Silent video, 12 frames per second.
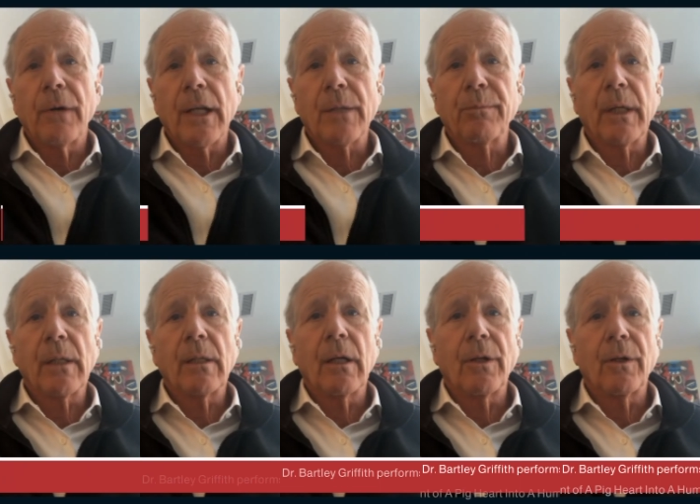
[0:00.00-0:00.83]

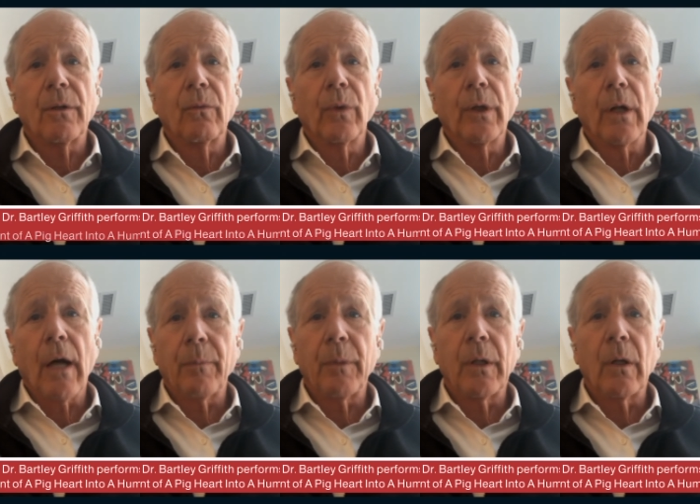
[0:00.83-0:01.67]
transplantation would
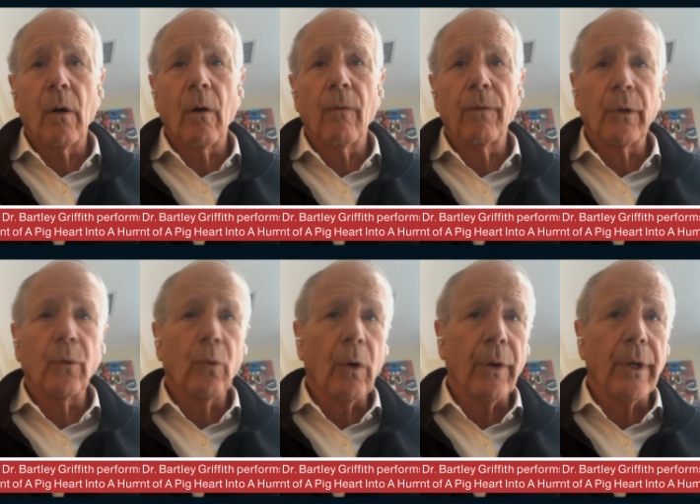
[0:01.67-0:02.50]
not be overly
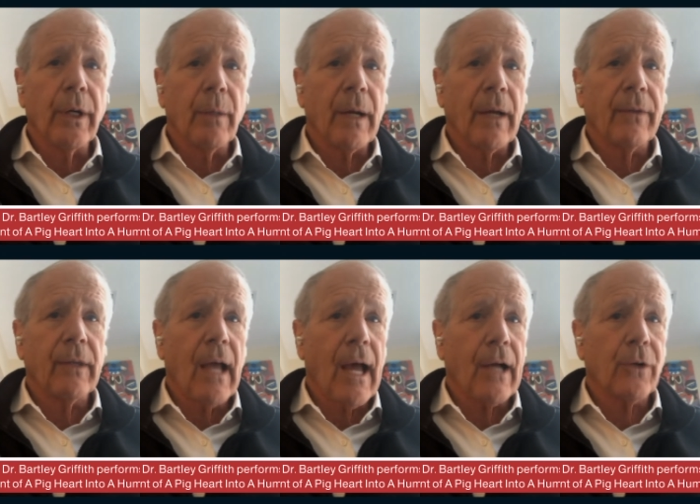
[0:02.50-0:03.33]
worried about
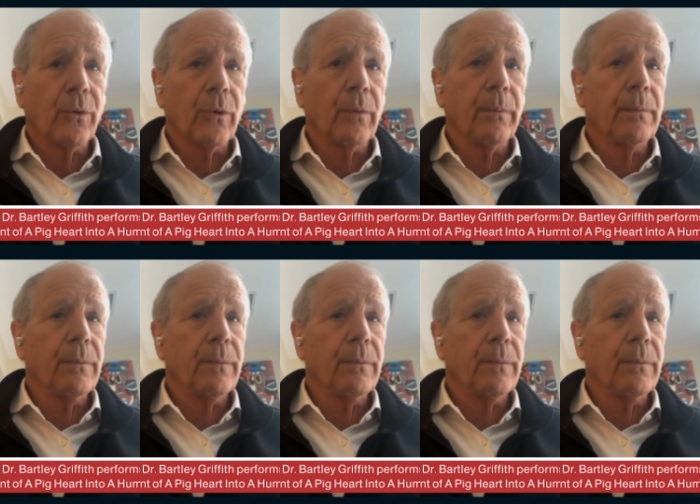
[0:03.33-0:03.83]
the actual